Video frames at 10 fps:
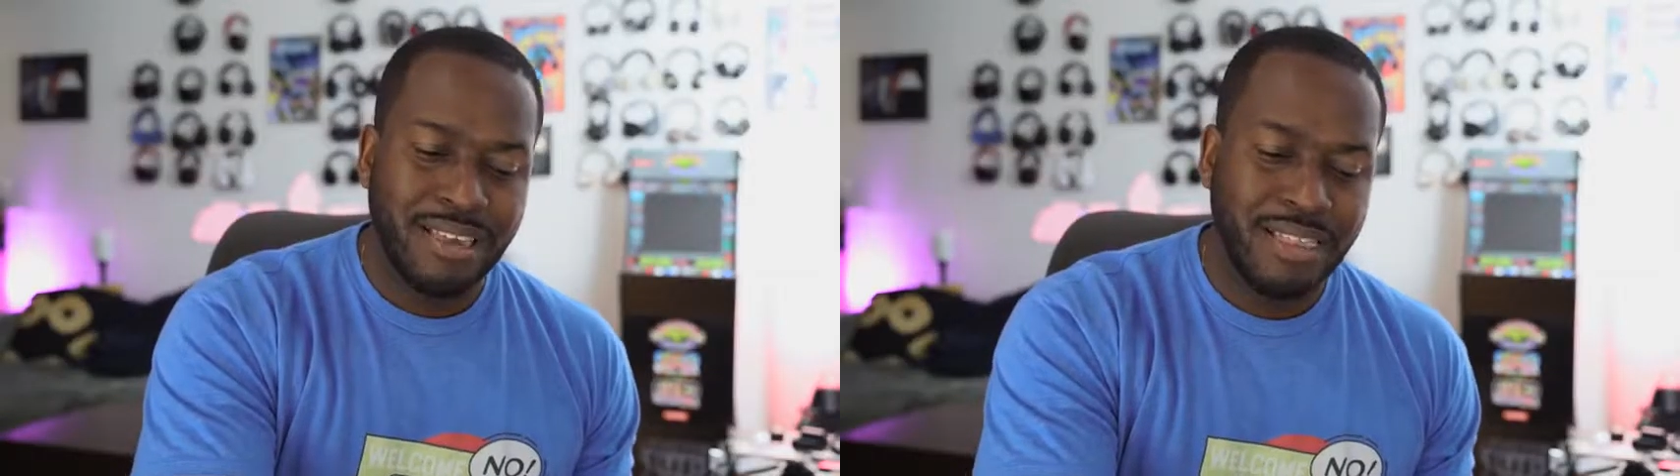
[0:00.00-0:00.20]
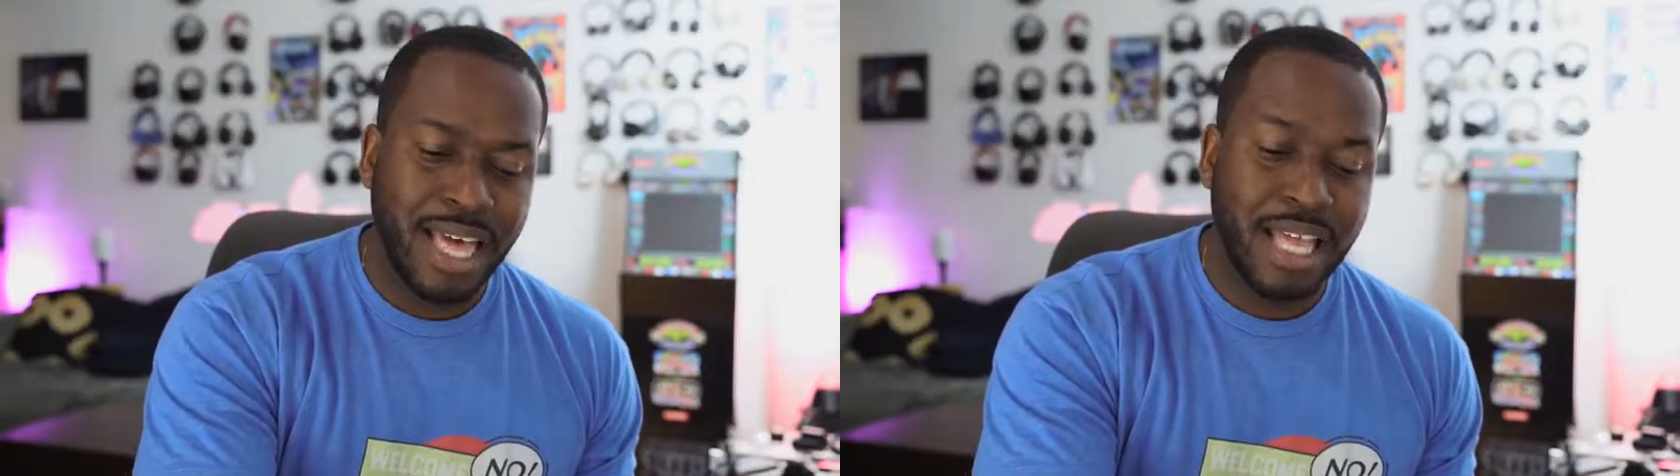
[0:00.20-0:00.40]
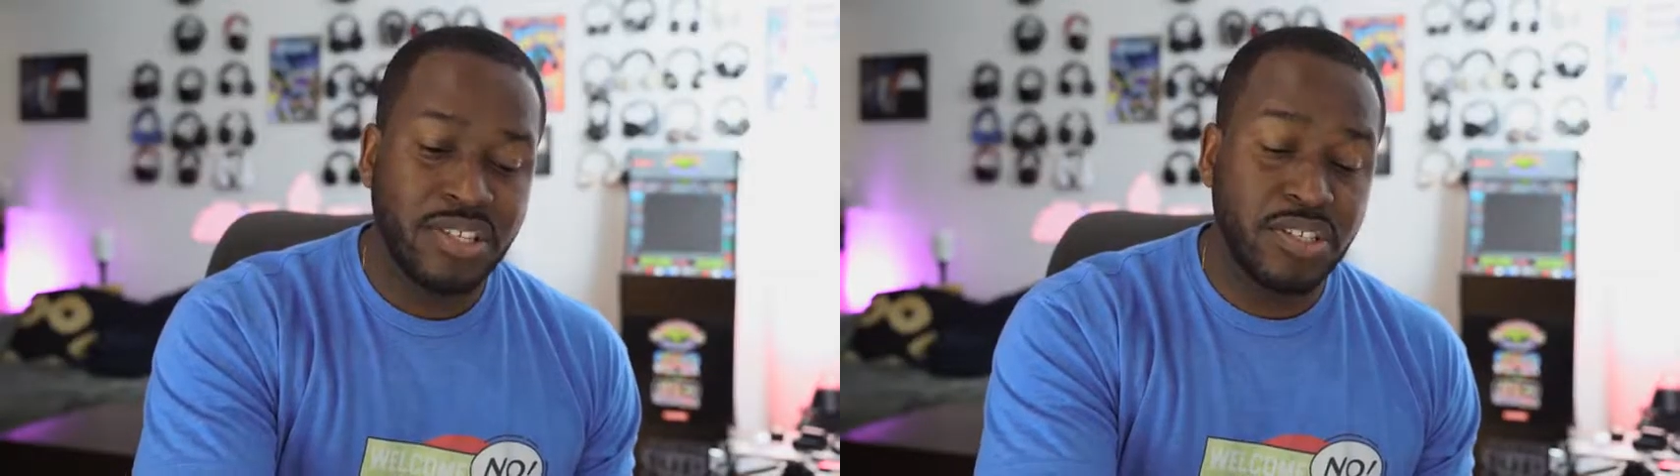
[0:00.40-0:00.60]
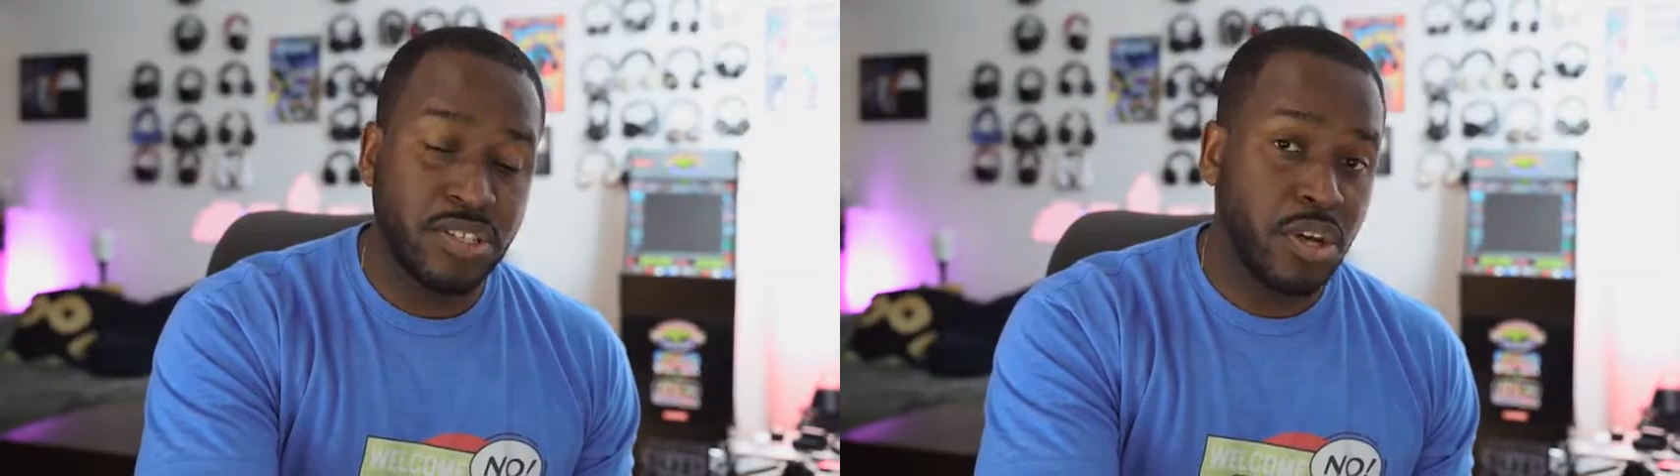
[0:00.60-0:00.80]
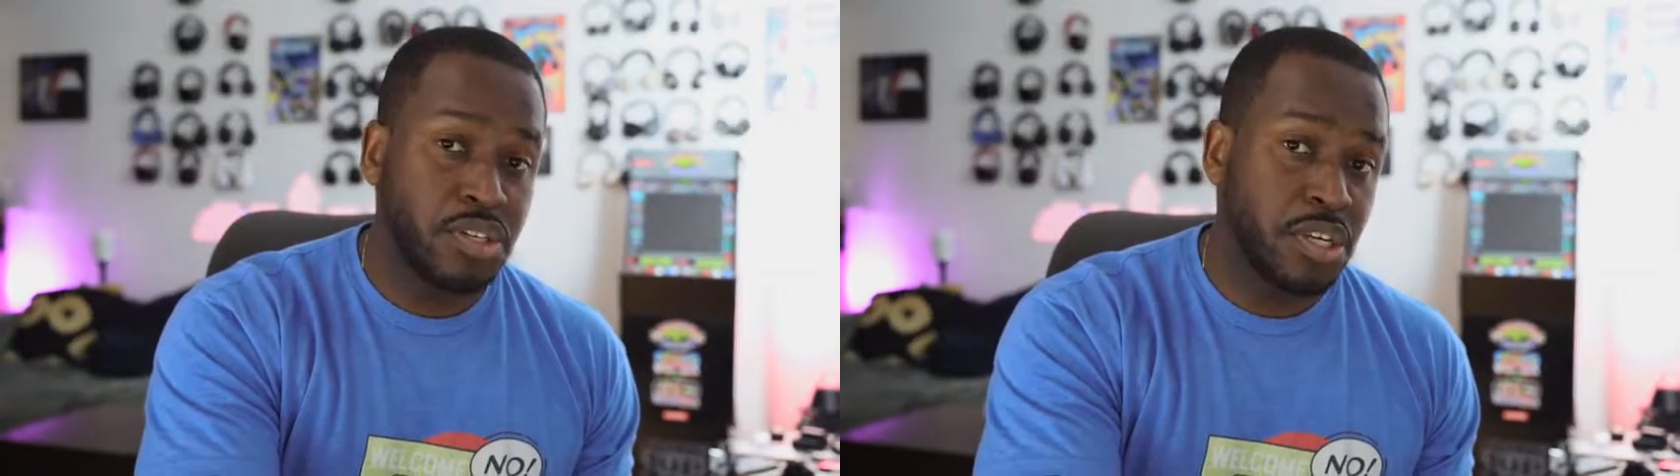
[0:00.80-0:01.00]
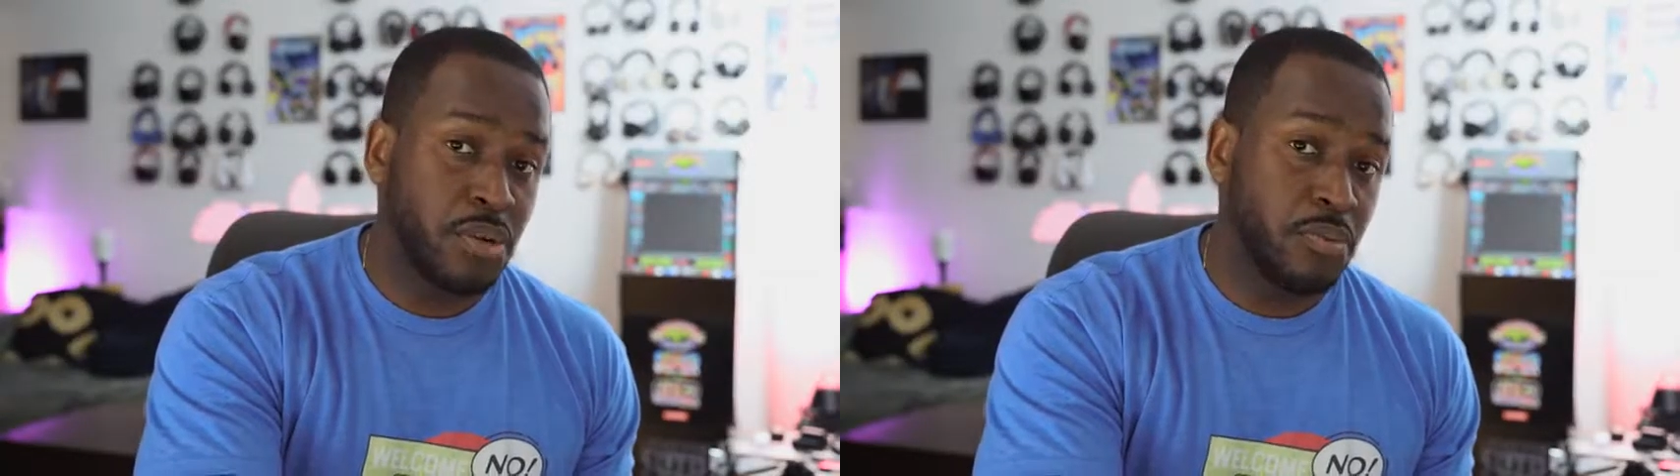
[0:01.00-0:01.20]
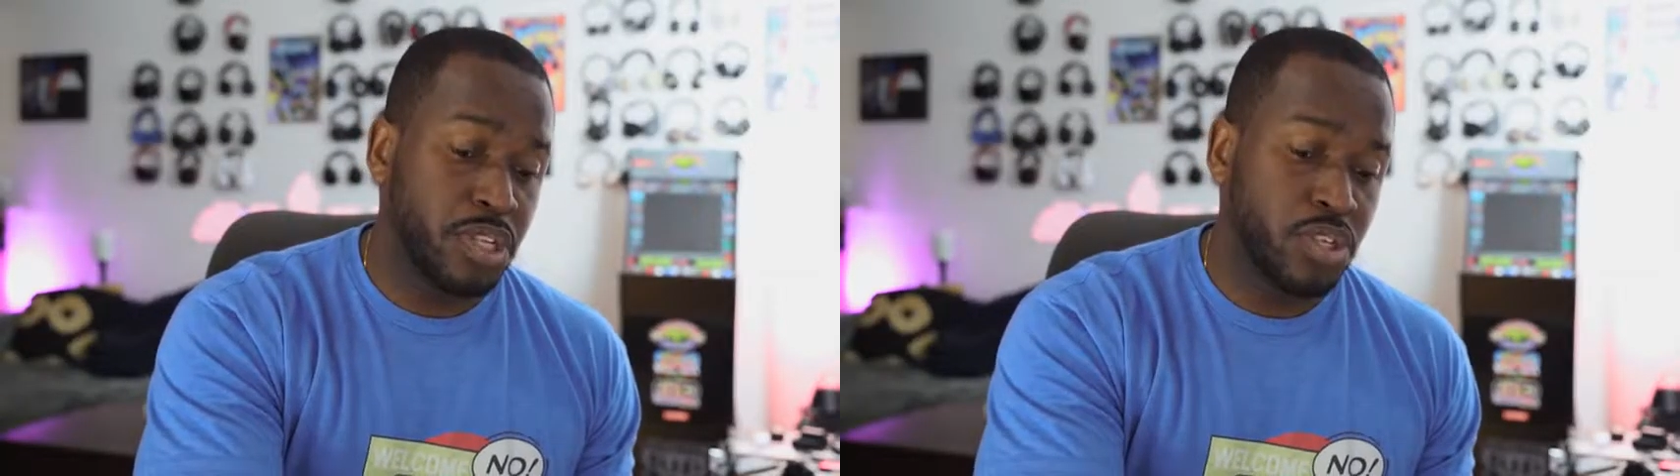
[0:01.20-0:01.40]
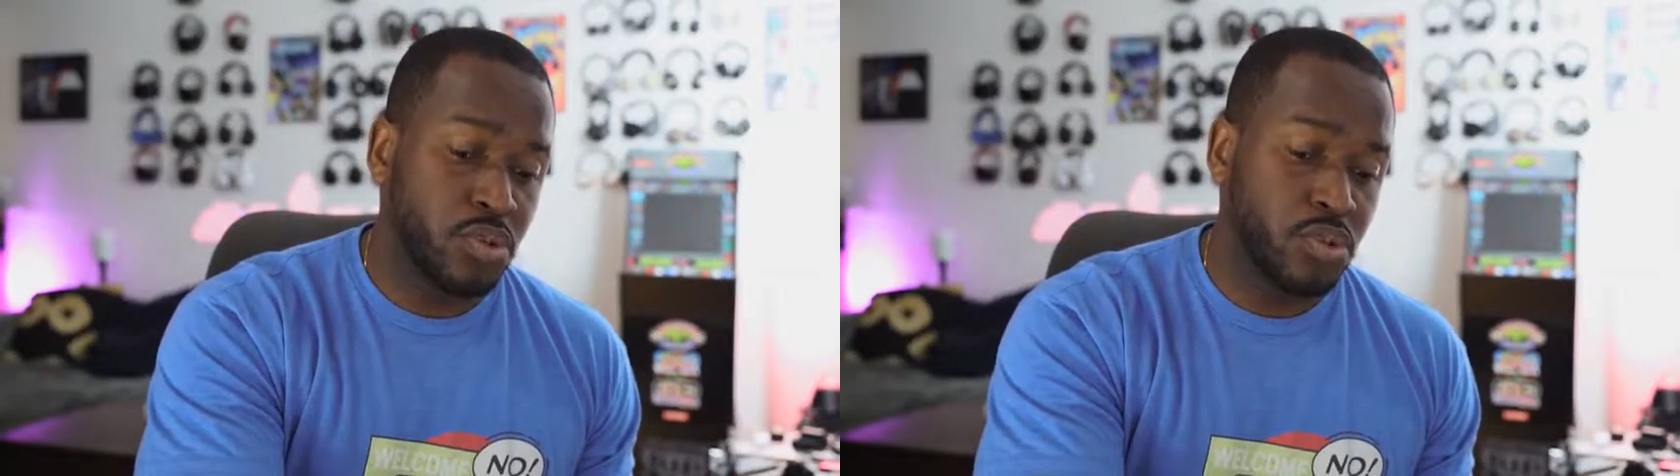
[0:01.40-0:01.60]
that does a
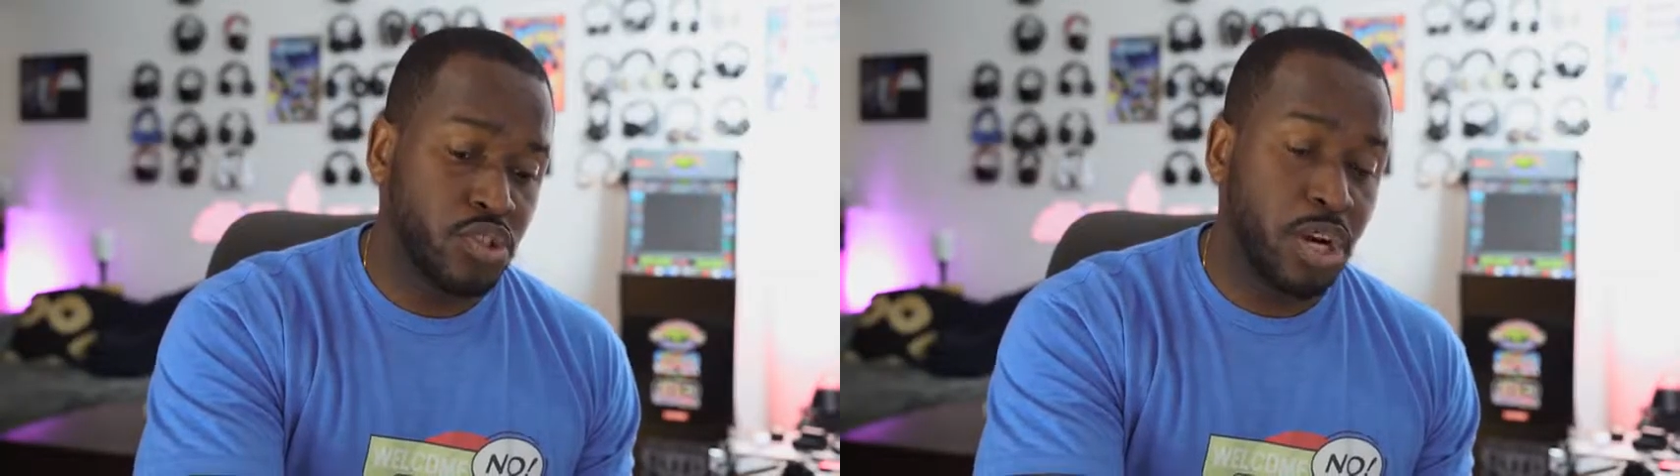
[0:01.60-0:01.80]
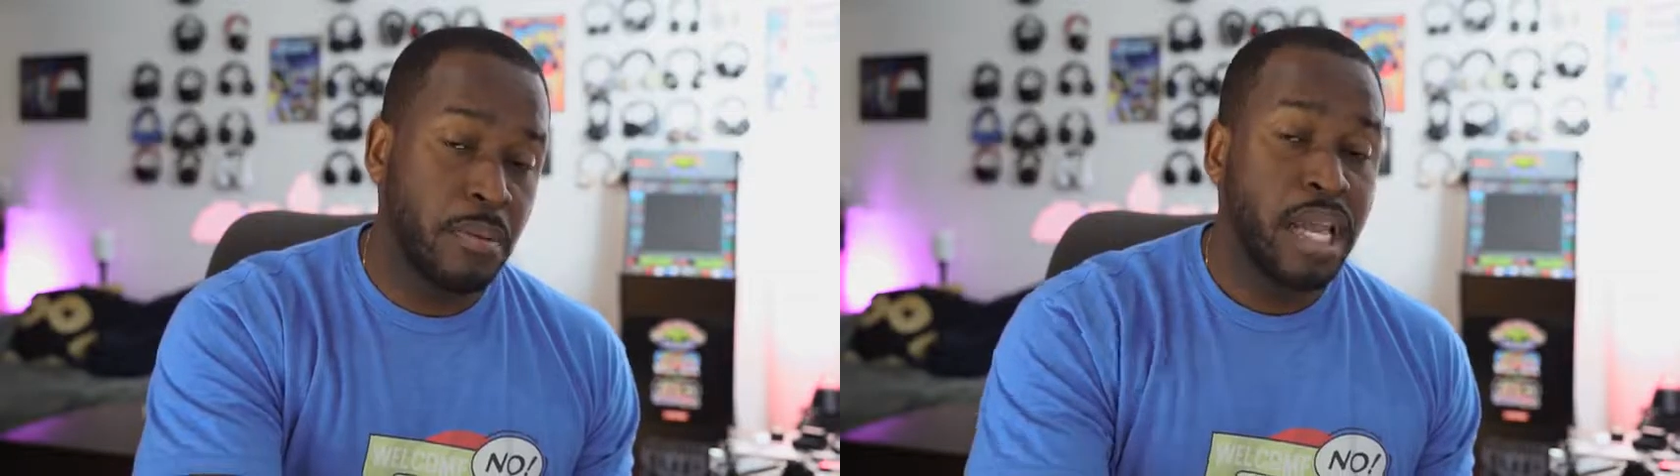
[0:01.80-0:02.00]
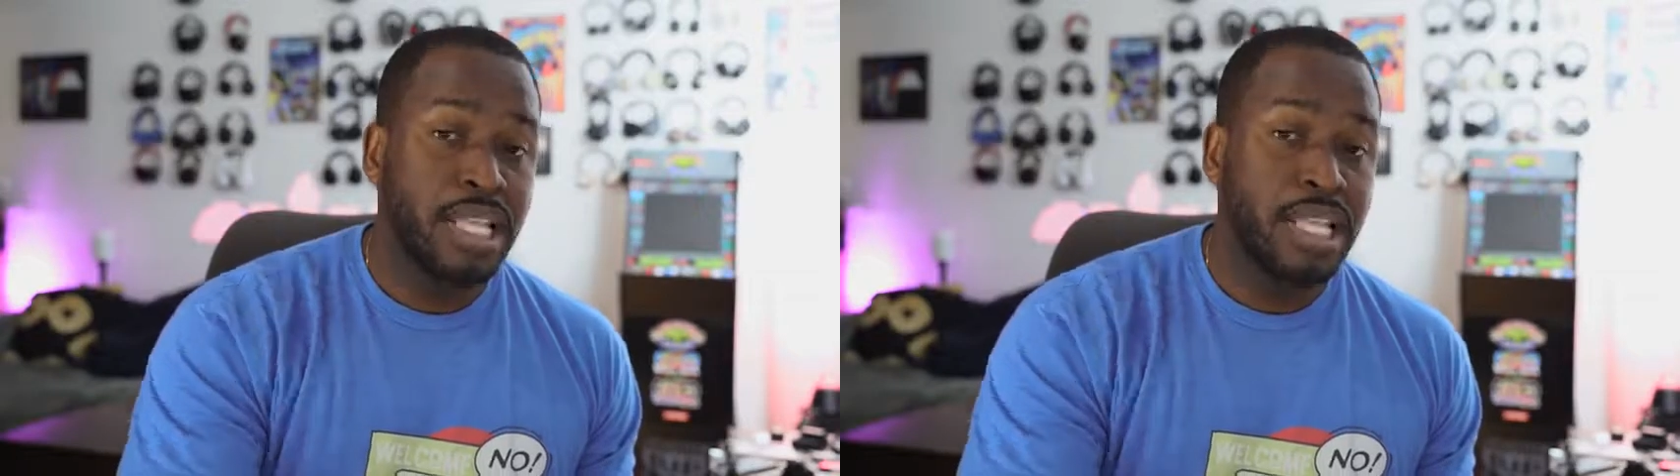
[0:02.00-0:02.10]
really good job.